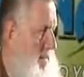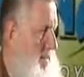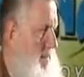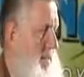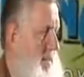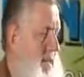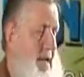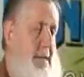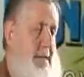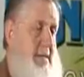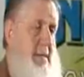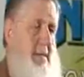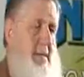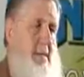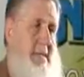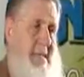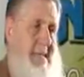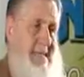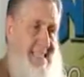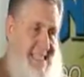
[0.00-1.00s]

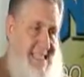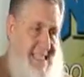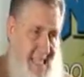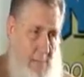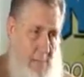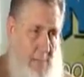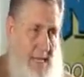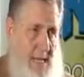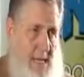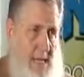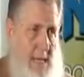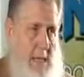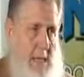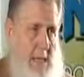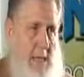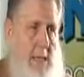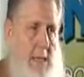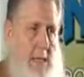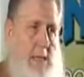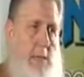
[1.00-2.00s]
at Gethsemane,
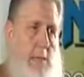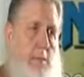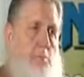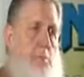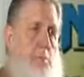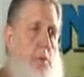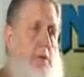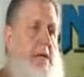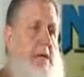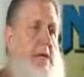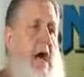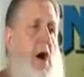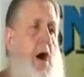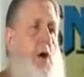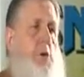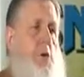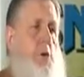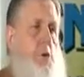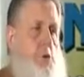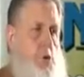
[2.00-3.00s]
put
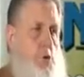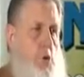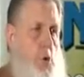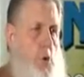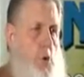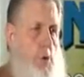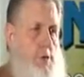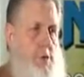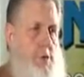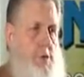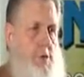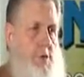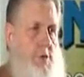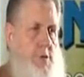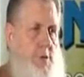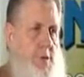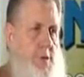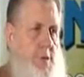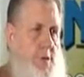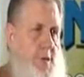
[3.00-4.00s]
down your swords,
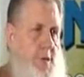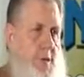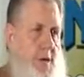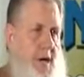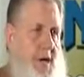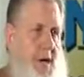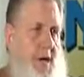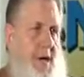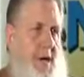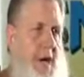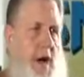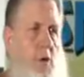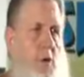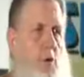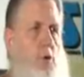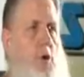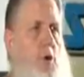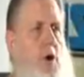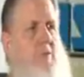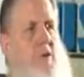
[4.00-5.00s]
and now
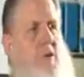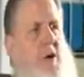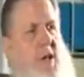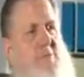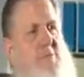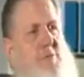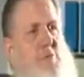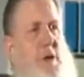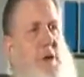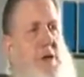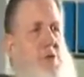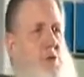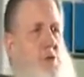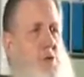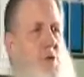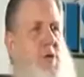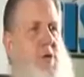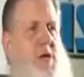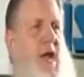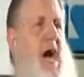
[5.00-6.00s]
whoever lives by the
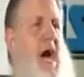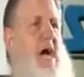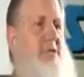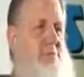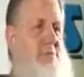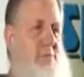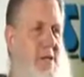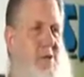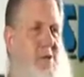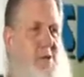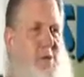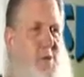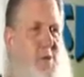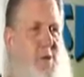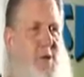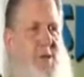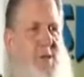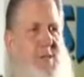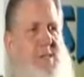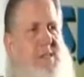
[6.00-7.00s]
sword dies by the
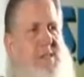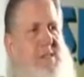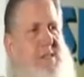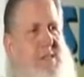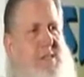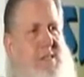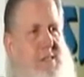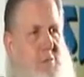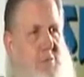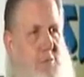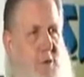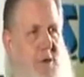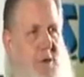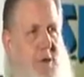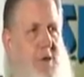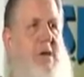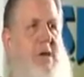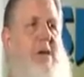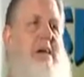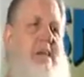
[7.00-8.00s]
sword, and this is
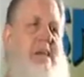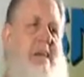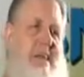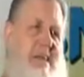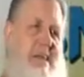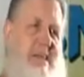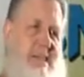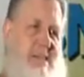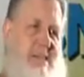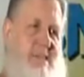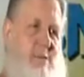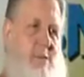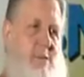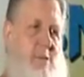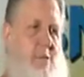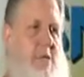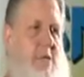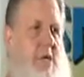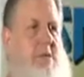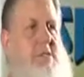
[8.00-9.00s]
where, again,
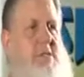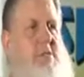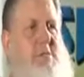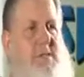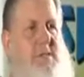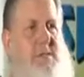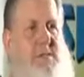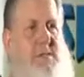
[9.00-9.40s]
New Testament.